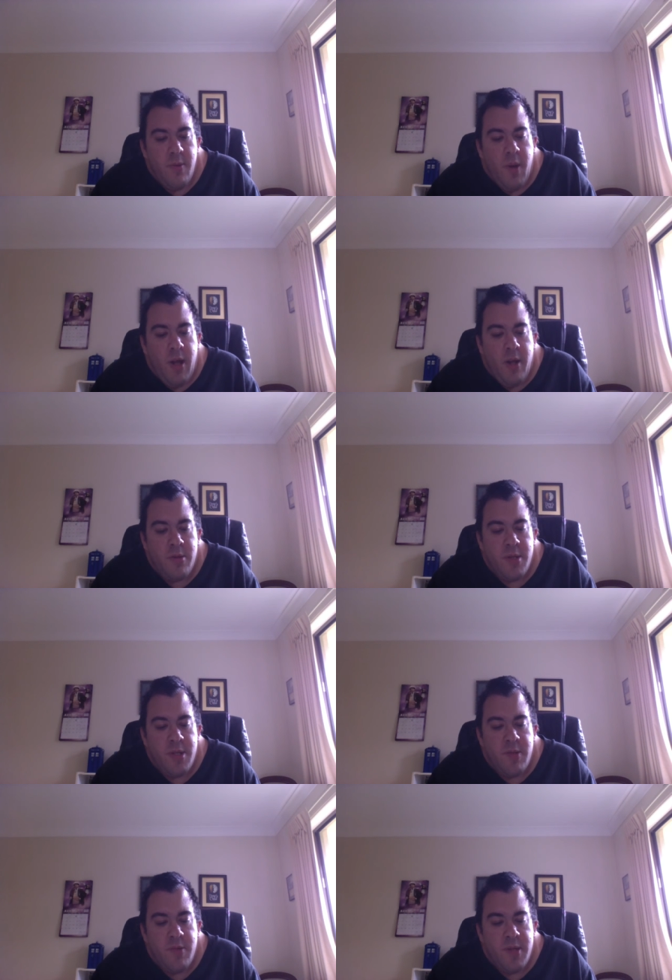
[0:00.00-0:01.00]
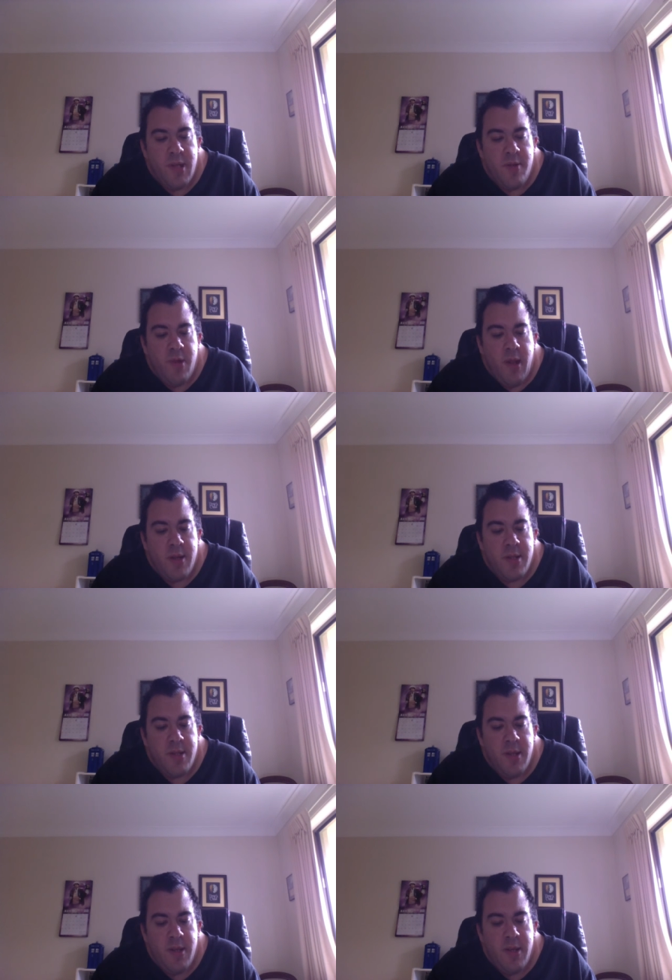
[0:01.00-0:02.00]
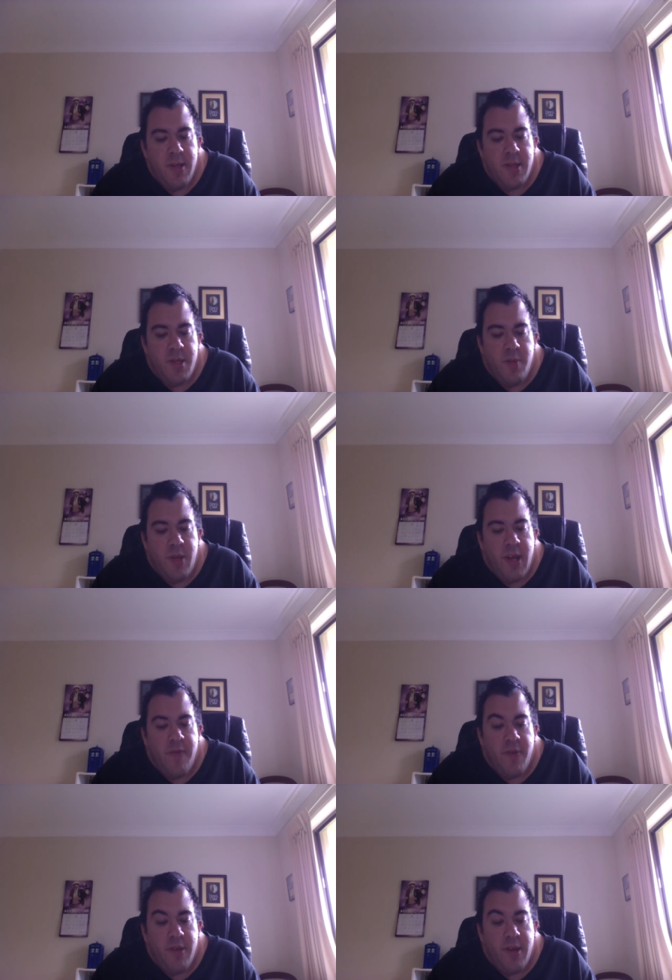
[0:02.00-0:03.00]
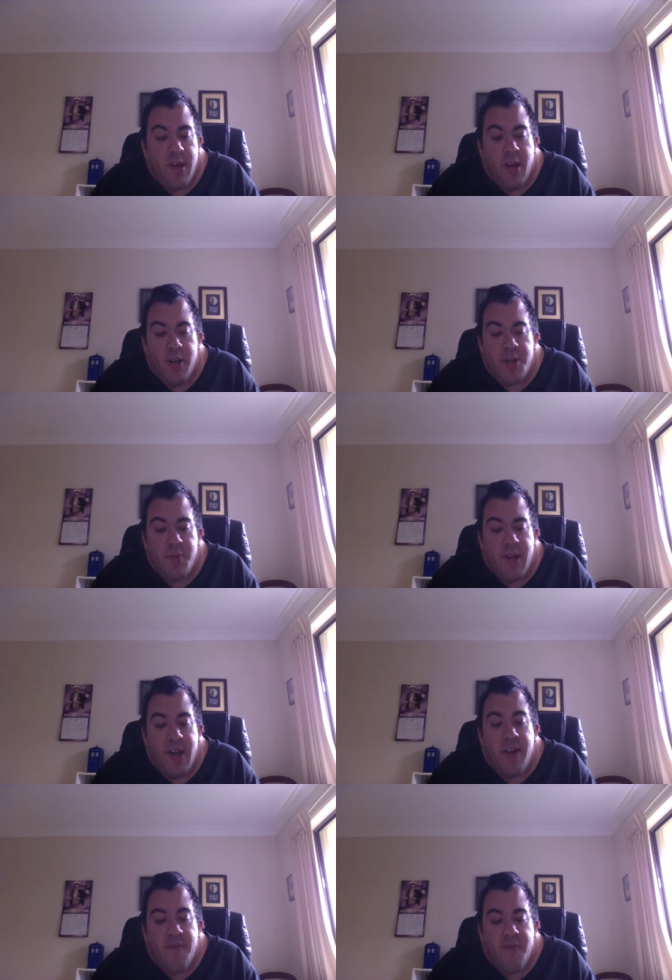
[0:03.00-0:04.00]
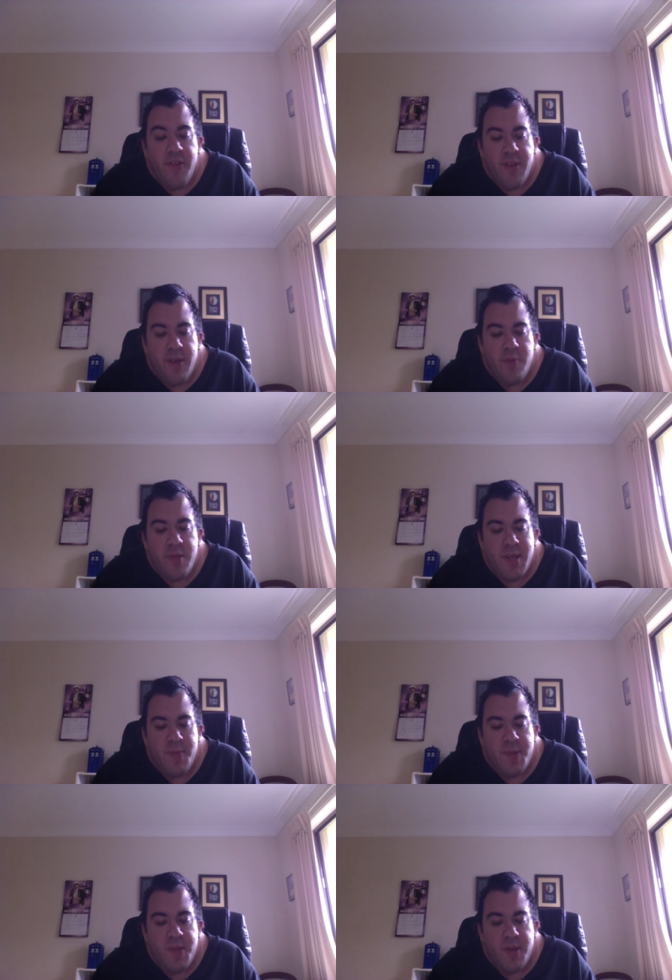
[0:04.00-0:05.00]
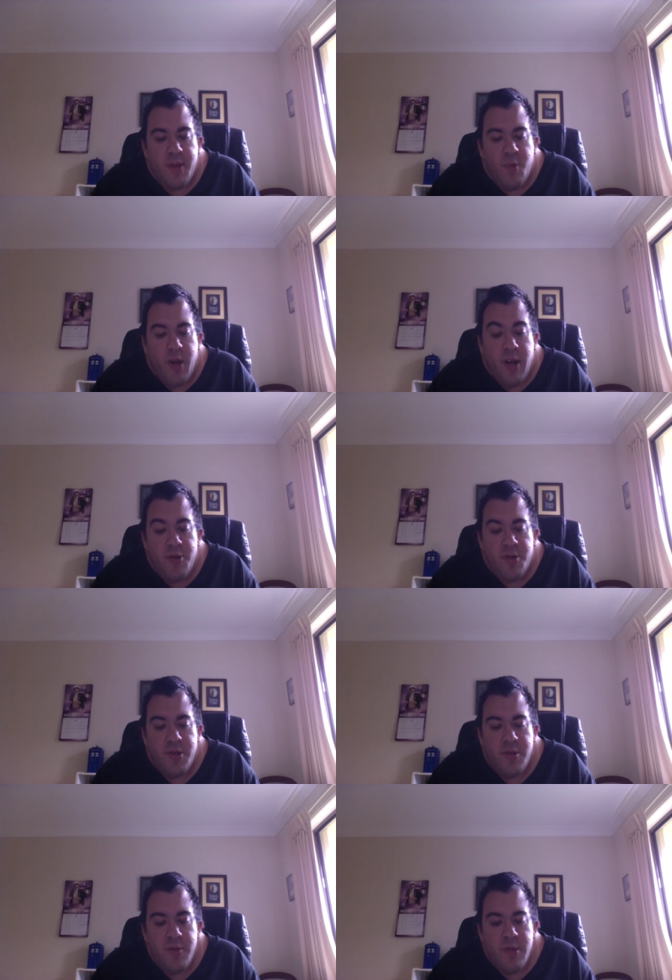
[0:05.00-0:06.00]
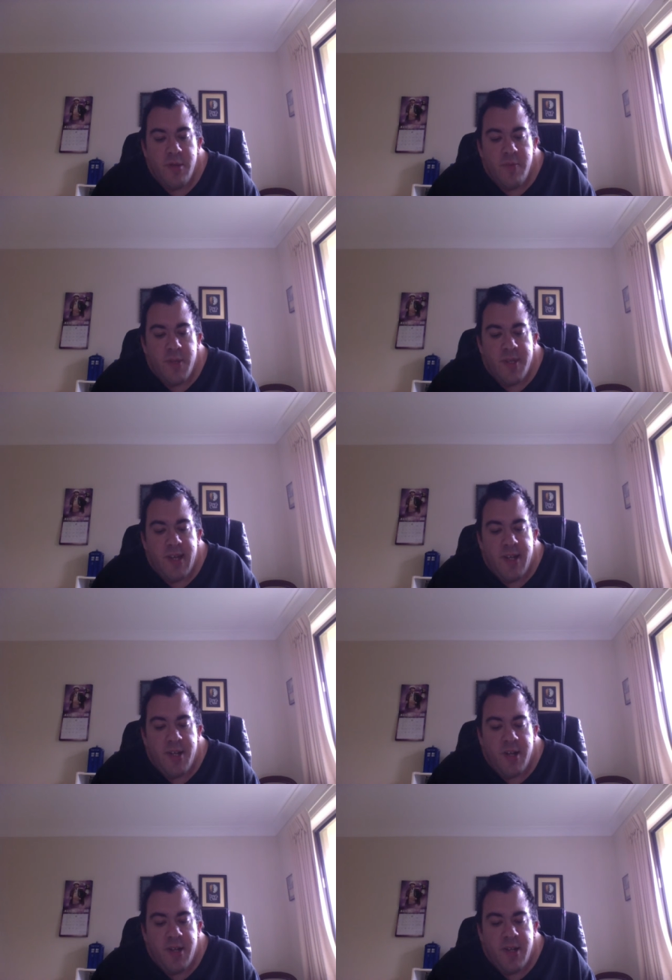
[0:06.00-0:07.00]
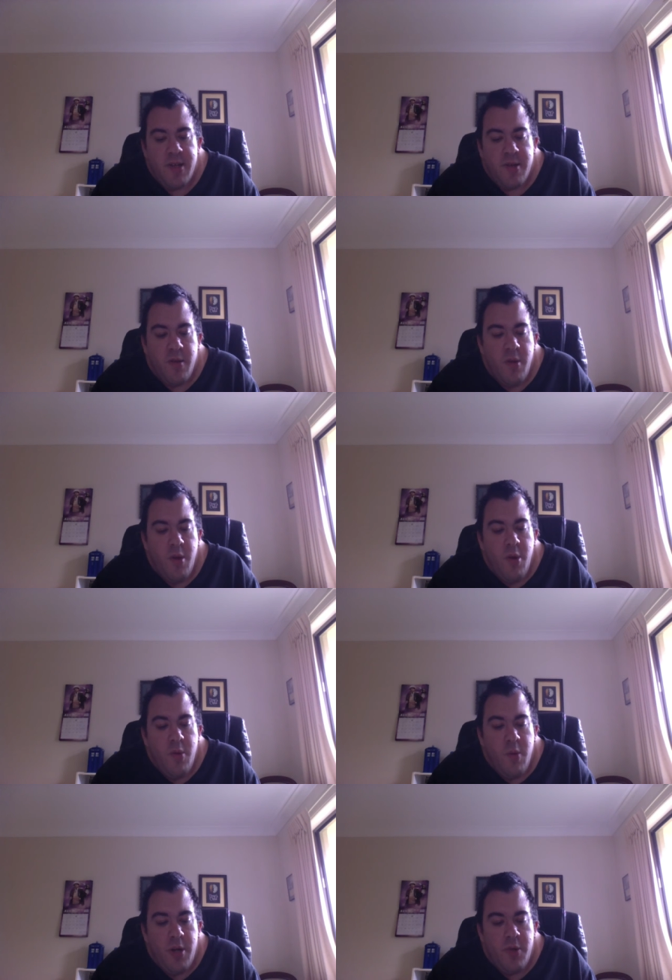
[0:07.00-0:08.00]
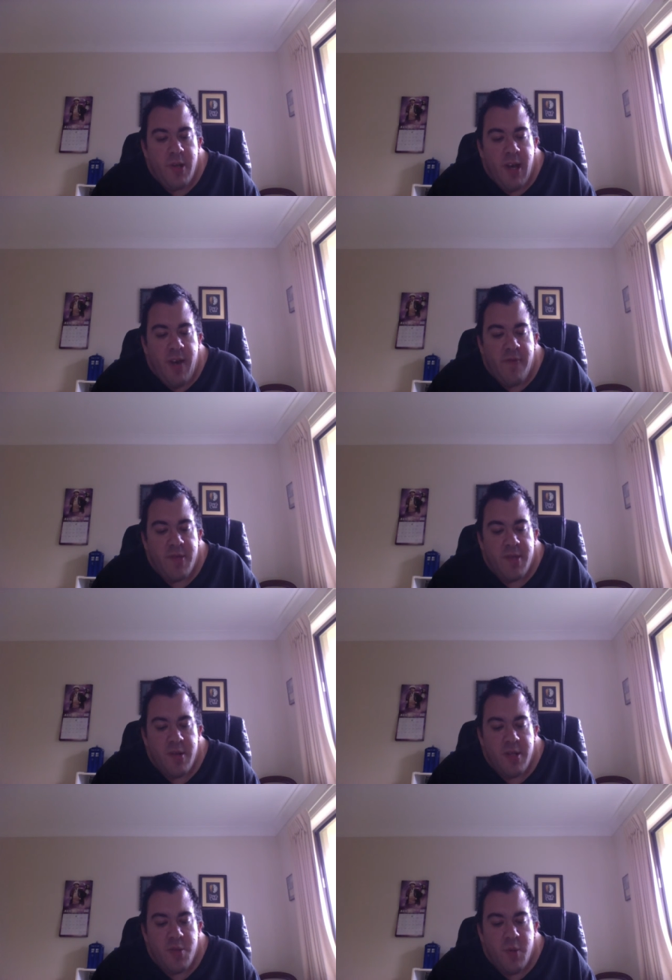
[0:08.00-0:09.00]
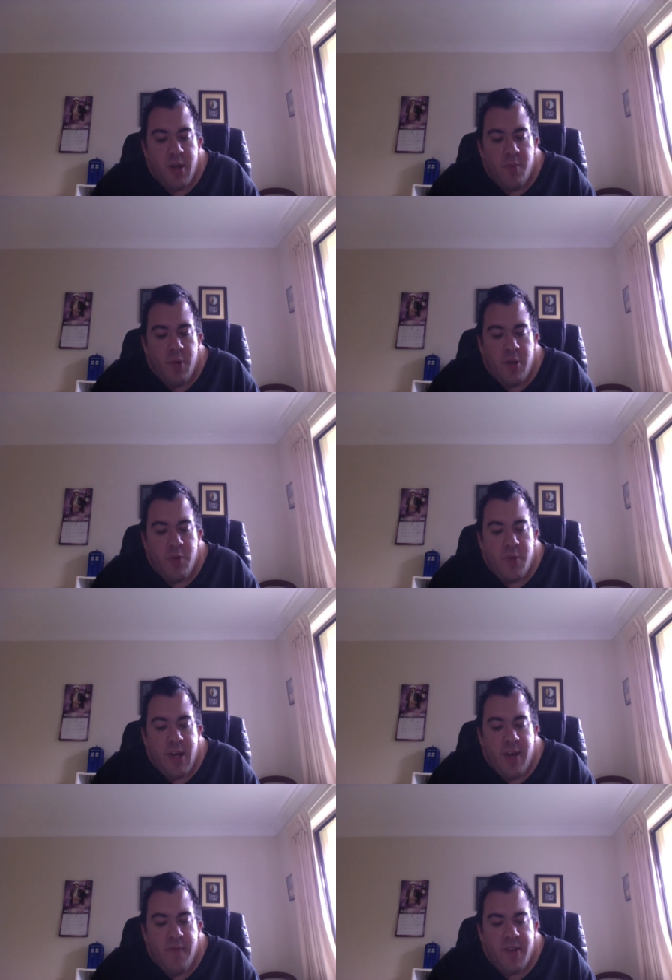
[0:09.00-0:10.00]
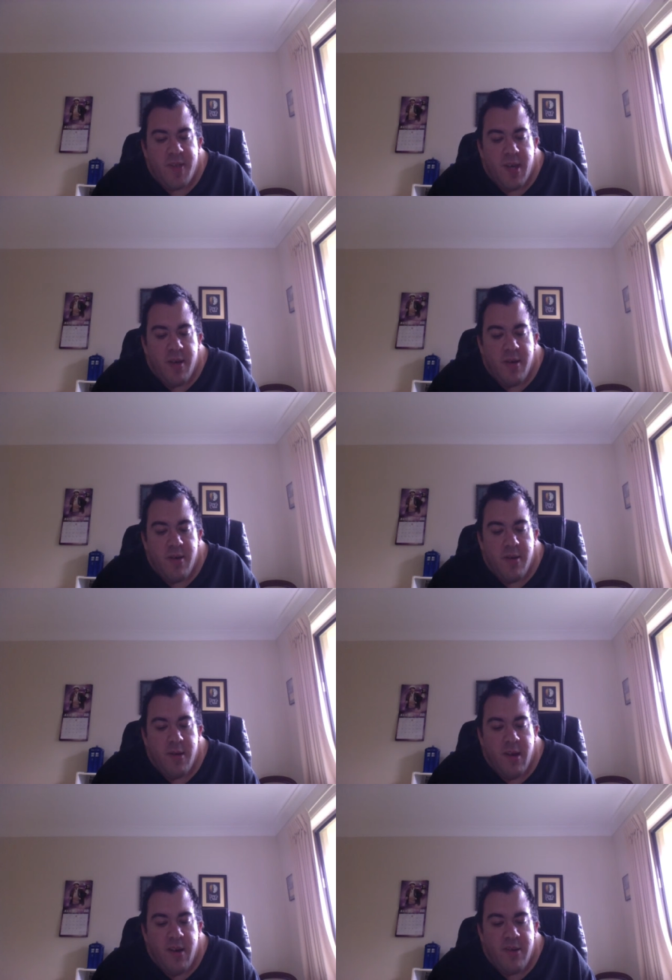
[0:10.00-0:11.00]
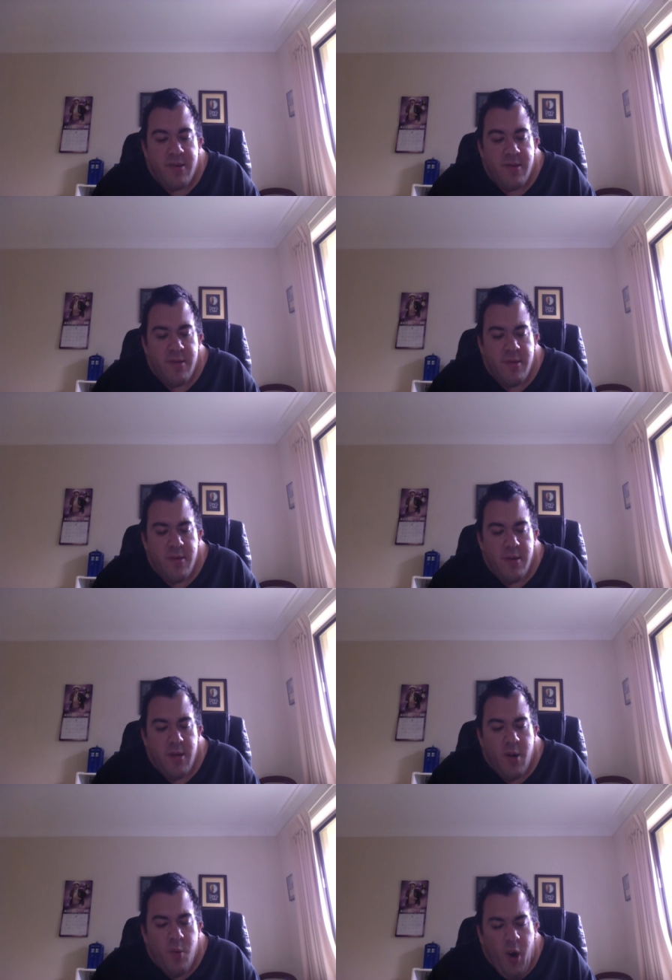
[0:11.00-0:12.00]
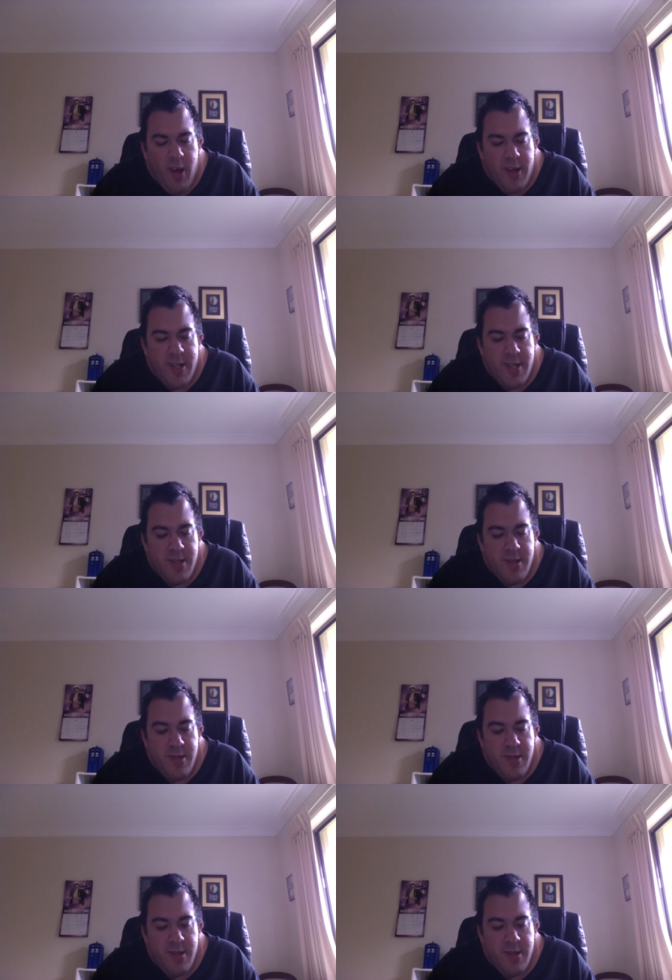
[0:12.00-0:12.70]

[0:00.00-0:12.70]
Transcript: Well, she said reluctantly, assuming everything, and I do mean everything, was absolutely 100% identical. What you would have is not a twin. What you would have is a. a. a what?